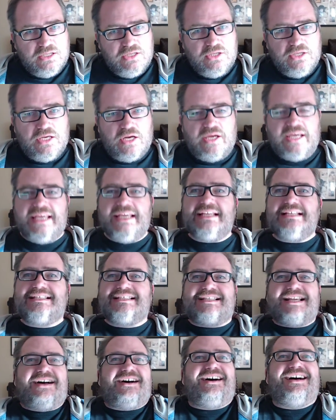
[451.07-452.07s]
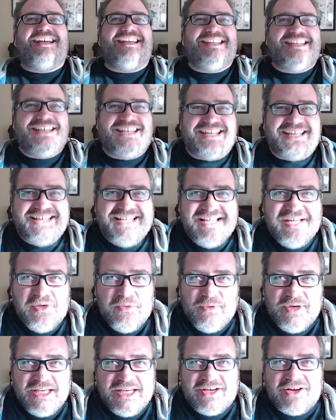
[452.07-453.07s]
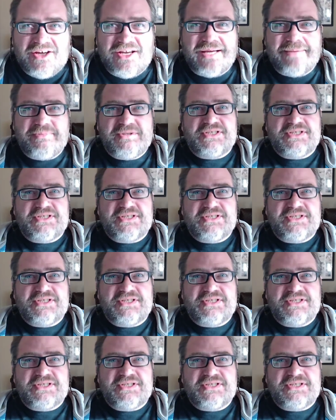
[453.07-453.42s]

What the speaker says: You know, he started it when he got up.